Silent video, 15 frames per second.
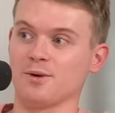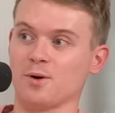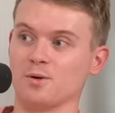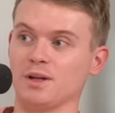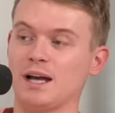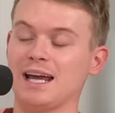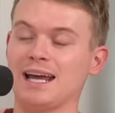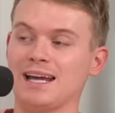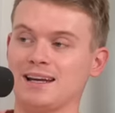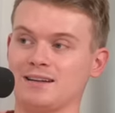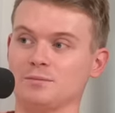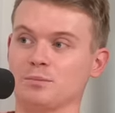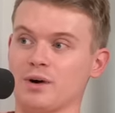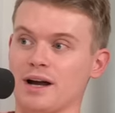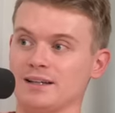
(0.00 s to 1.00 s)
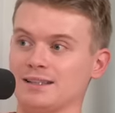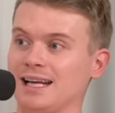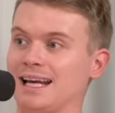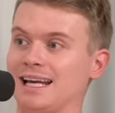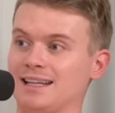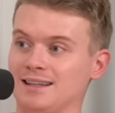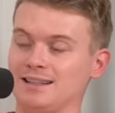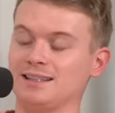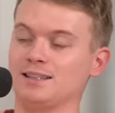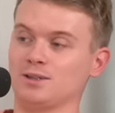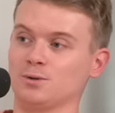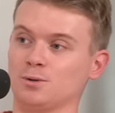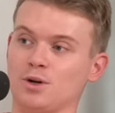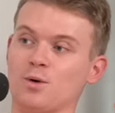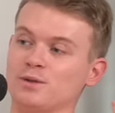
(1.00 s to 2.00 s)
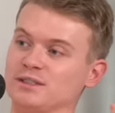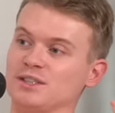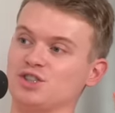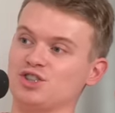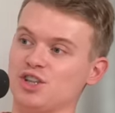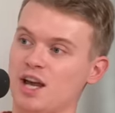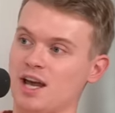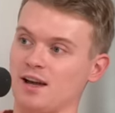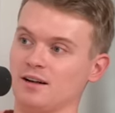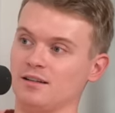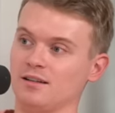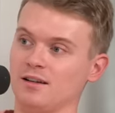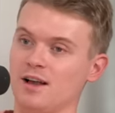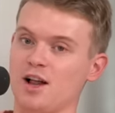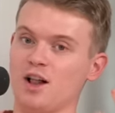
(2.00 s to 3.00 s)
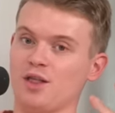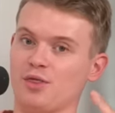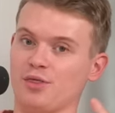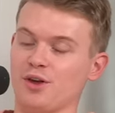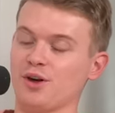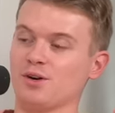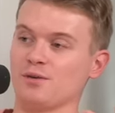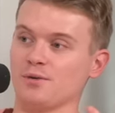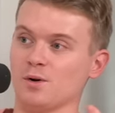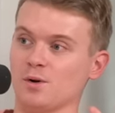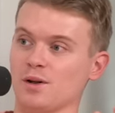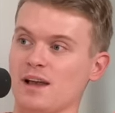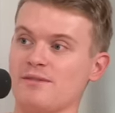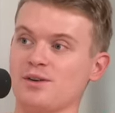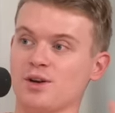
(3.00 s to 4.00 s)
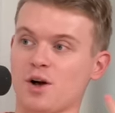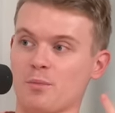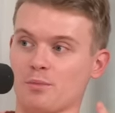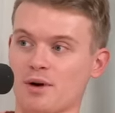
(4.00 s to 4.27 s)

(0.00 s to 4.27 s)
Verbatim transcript: all, inbred, illegal, going to jail. Third of all, if you got